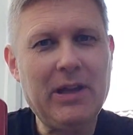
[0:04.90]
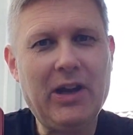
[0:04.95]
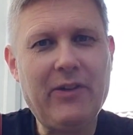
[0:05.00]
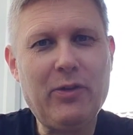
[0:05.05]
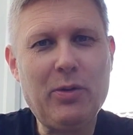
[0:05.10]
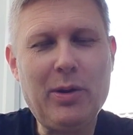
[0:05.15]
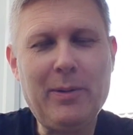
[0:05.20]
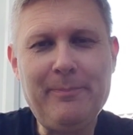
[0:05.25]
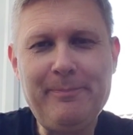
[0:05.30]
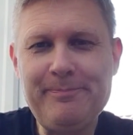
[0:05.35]

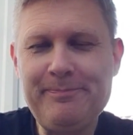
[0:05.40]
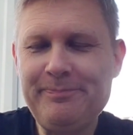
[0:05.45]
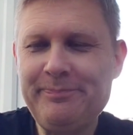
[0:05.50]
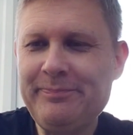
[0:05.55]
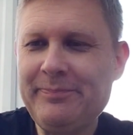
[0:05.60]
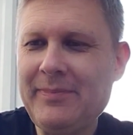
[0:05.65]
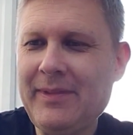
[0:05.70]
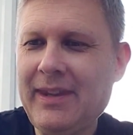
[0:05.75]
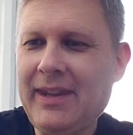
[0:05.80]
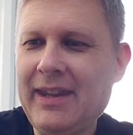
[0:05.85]
everyone
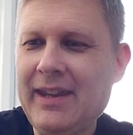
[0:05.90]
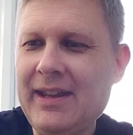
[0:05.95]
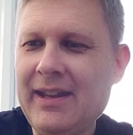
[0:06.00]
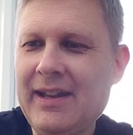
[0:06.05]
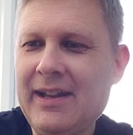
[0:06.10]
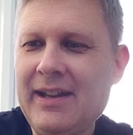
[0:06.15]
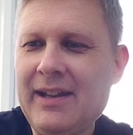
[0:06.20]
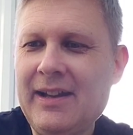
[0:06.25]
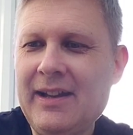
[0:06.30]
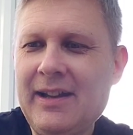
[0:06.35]

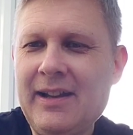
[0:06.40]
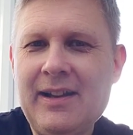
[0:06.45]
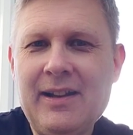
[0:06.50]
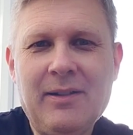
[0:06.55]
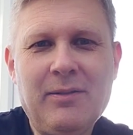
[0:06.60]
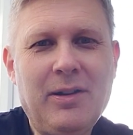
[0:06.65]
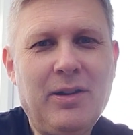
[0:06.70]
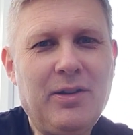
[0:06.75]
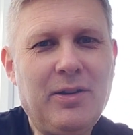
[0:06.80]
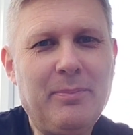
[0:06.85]

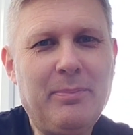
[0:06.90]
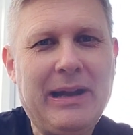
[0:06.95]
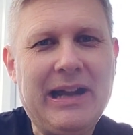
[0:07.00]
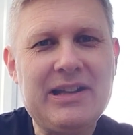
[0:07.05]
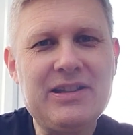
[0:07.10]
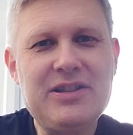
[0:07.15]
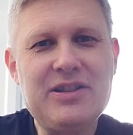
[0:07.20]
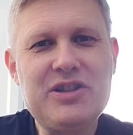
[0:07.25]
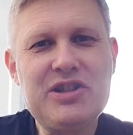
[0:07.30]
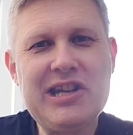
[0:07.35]
welcome back
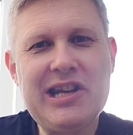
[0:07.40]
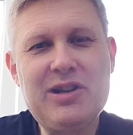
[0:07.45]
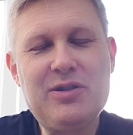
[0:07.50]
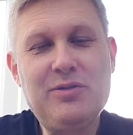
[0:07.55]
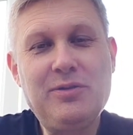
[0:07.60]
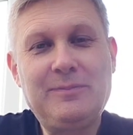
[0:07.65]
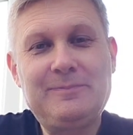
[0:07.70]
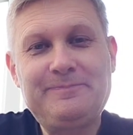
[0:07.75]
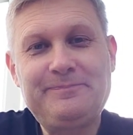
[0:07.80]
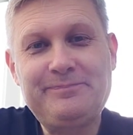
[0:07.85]
to the
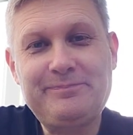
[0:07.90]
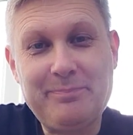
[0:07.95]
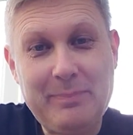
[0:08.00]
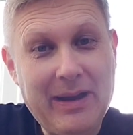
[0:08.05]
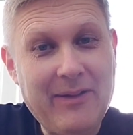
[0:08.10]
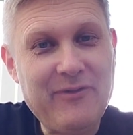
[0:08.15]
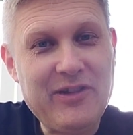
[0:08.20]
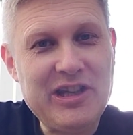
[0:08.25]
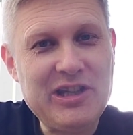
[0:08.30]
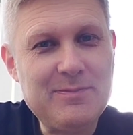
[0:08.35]
channel
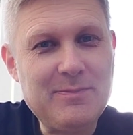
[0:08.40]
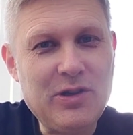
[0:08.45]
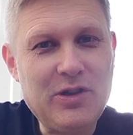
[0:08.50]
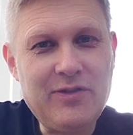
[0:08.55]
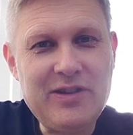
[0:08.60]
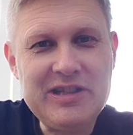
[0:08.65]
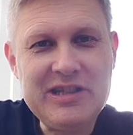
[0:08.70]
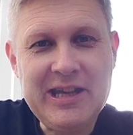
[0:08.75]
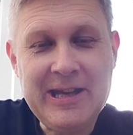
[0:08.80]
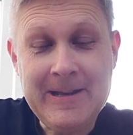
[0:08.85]
Matt V's
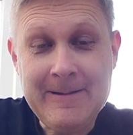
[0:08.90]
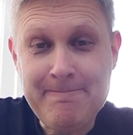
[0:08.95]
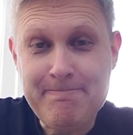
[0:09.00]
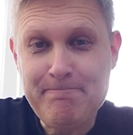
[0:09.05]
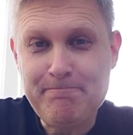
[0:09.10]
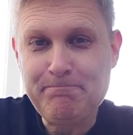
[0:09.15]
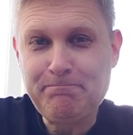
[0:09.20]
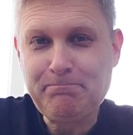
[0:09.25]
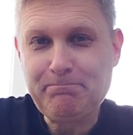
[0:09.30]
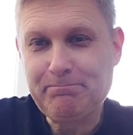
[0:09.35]
Movies here
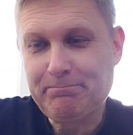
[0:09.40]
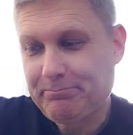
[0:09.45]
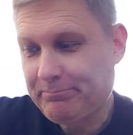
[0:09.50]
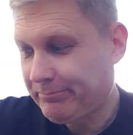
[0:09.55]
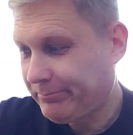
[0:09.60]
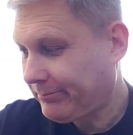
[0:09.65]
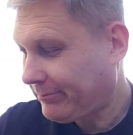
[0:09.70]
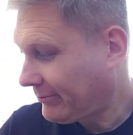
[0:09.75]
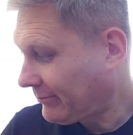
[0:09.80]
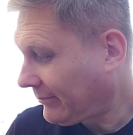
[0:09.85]

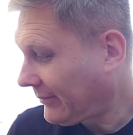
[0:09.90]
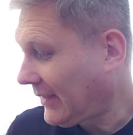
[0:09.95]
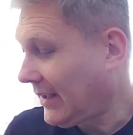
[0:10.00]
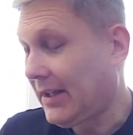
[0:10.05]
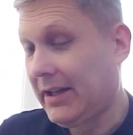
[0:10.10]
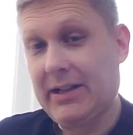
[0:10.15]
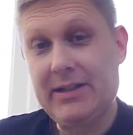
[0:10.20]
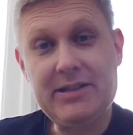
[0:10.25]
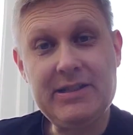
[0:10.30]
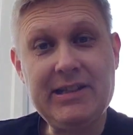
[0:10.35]

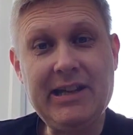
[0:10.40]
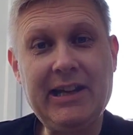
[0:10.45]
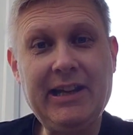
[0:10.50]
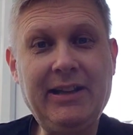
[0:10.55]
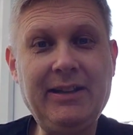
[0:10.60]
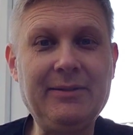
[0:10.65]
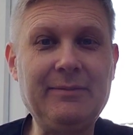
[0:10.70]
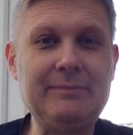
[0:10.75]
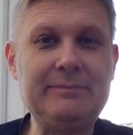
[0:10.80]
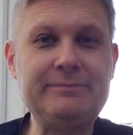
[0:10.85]
and
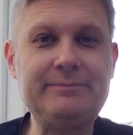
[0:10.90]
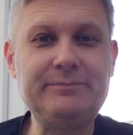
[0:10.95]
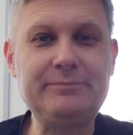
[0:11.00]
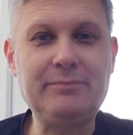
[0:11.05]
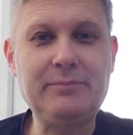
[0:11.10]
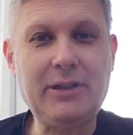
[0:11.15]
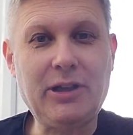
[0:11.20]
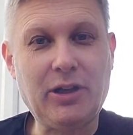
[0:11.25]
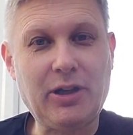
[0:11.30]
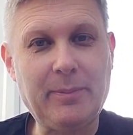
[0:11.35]
today
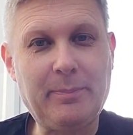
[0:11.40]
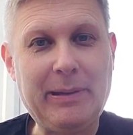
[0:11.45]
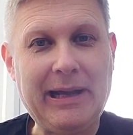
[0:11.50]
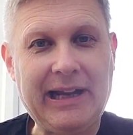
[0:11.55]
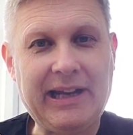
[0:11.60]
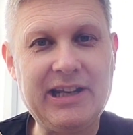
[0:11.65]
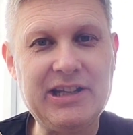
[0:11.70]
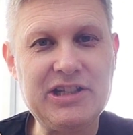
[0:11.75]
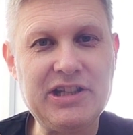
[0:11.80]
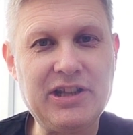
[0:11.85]
we got a
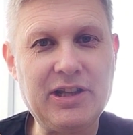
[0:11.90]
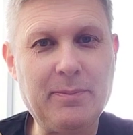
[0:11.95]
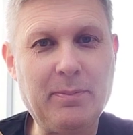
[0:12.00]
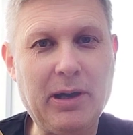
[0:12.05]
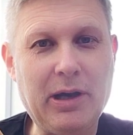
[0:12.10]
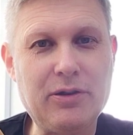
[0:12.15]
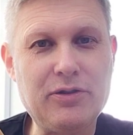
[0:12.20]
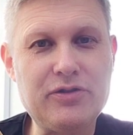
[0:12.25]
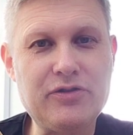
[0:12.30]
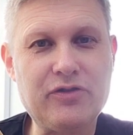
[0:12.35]
package in the
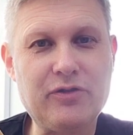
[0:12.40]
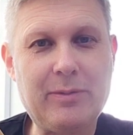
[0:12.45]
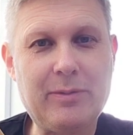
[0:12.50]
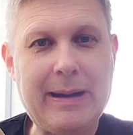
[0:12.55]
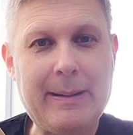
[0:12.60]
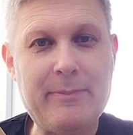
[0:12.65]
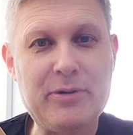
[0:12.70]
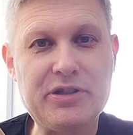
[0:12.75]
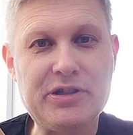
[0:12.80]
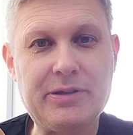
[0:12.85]
post from
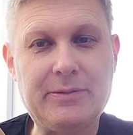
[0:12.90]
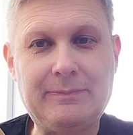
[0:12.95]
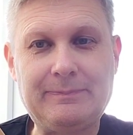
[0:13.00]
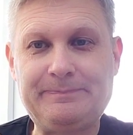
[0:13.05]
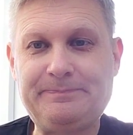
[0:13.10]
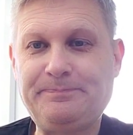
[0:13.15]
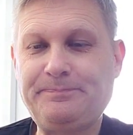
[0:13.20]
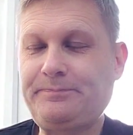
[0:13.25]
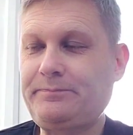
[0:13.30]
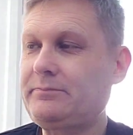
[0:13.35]
Amazon
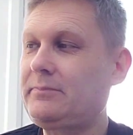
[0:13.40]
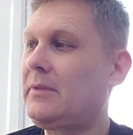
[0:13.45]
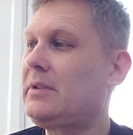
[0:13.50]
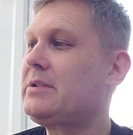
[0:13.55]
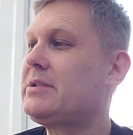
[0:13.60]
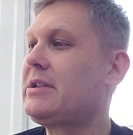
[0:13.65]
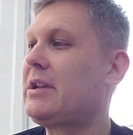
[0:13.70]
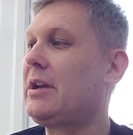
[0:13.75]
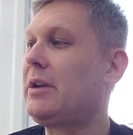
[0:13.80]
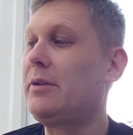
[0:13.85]

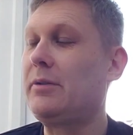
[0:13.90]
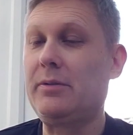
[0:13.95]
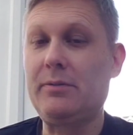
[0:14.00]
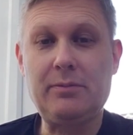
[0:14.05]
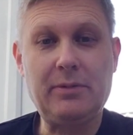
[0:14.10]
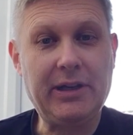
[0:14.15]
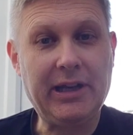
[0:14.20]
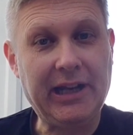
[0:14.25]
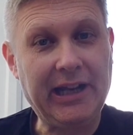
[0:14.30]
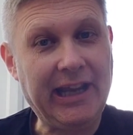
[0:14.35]
so
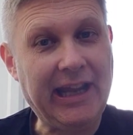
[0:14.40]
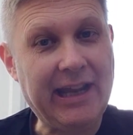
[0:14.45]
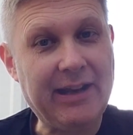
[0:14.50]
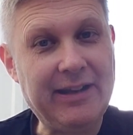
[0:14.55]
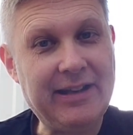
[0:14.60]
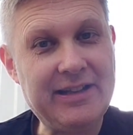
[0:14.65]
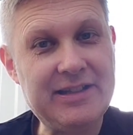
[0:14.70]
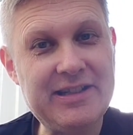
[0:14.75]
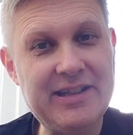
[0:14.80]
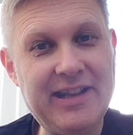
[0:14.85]
we're going to get
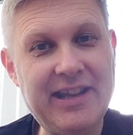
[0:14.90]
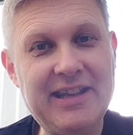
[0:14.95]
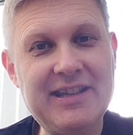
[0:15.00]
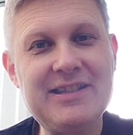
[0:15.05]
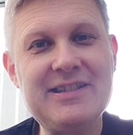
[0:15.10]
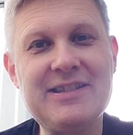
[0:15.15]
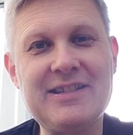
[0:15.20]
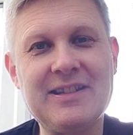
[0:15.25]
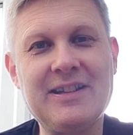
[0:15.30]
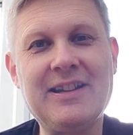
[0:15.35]
into
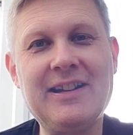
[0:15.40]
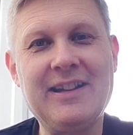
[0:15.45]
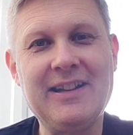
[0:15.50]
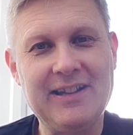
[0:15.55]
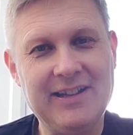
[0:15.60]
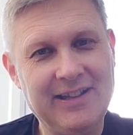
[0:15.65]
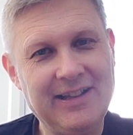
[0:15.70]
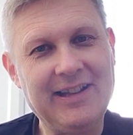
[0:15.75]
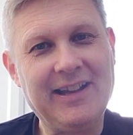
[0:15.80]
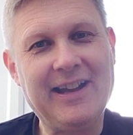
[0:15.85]
this
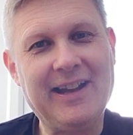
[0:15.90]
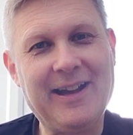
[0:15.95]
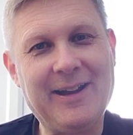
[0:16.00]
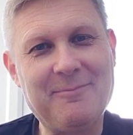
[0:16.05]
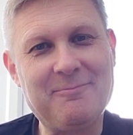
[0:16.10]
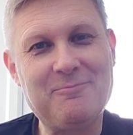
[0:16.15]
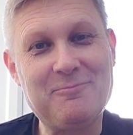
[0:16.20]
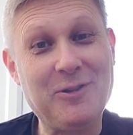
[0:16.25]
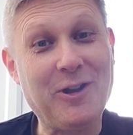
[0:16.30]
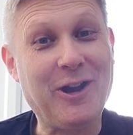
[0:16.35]

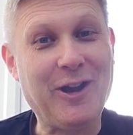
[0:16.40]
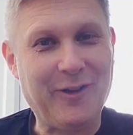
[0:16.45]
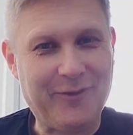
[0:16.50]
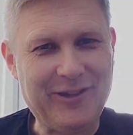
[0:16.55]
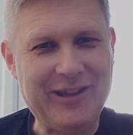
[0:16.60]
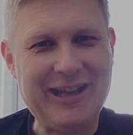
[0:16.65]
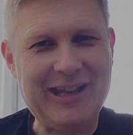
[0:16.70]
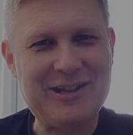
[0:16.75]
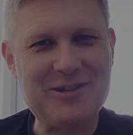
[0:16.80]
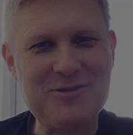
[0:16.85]
um, right
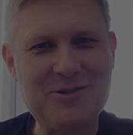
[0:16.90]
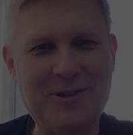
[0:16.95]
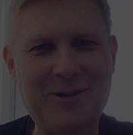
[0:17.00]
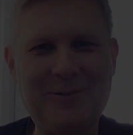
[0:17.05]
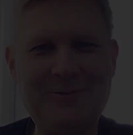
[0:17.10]
after the intro